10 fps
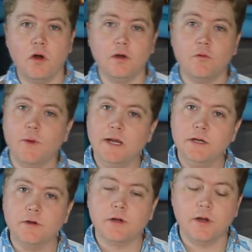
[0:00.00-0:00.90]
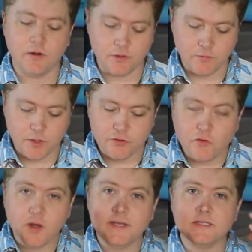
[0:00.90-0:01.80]
on our reindeer character, we're gonna
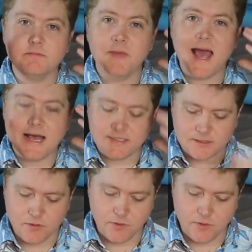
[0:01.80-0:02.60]
draw his mask,